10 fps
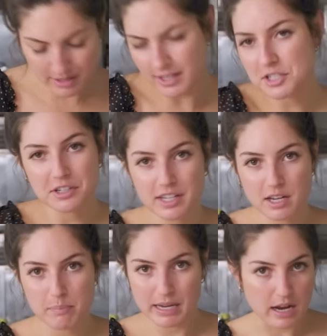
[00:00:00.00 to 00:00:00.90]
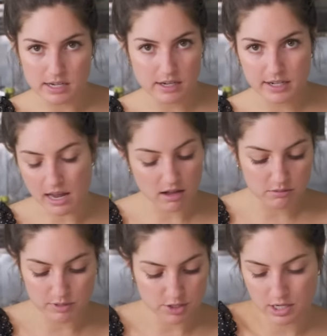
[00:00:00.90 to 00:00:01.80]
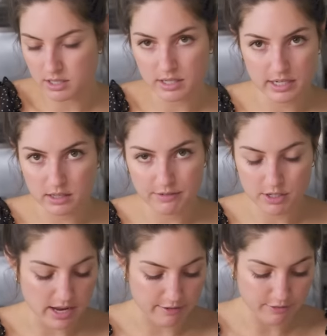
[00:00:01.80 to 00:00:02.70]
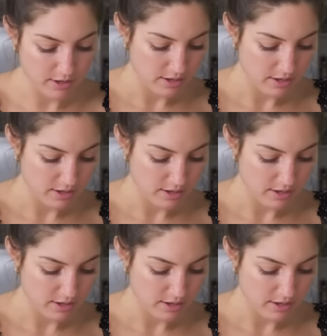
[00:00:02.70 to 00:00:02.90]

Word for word: unless you're like a big onion gal, in which case like live your life.